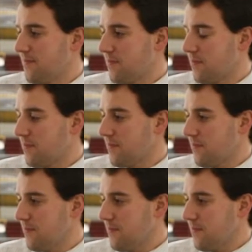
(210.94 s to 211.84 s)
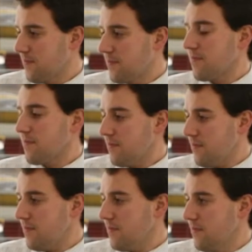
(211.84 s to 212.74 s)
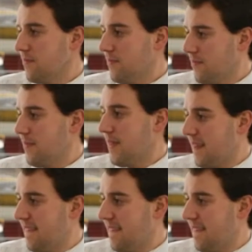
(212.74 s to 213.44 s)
No words are spoken by the person on screen.